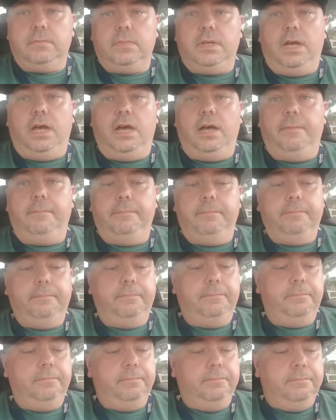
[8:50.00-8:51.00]

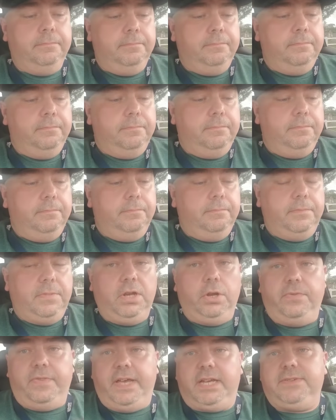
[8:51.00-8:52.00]

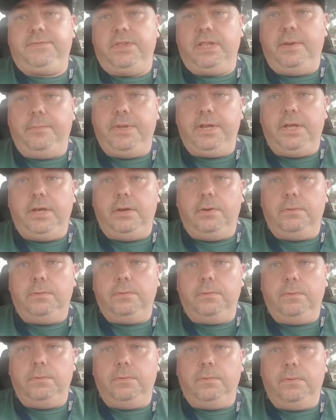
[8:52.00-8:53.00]
Thanks for letting me know
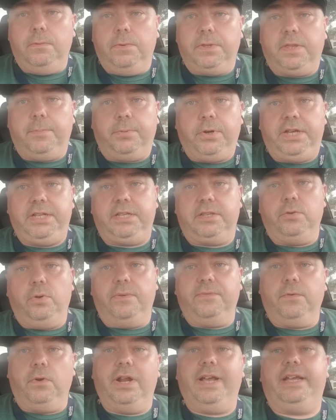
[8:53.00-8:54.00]
what the price is going
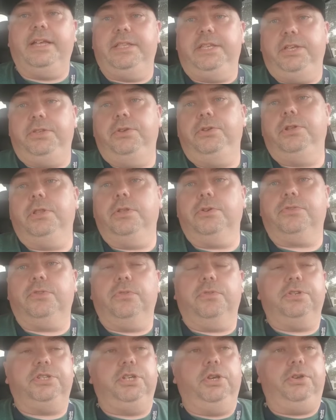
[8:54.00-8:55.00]
for. And I continued to look through
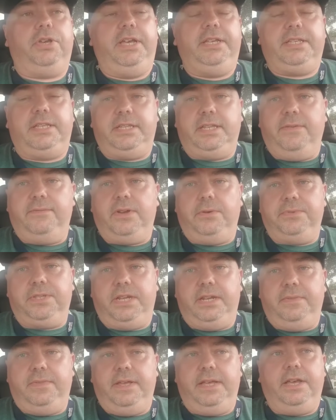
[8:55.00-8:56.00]
the showcase to see if there was
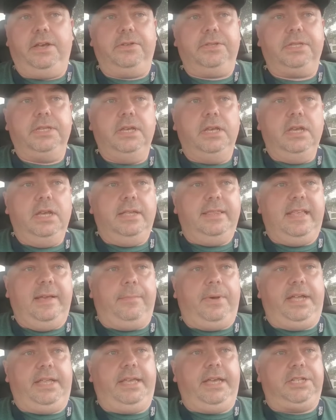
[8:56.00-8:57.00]
anything else that
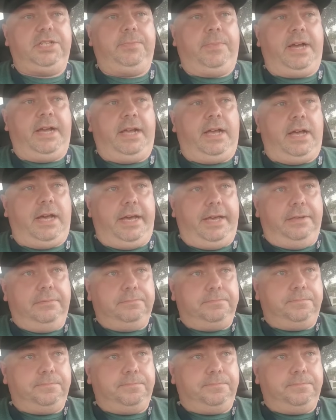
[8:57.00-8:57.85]
might catch my eye.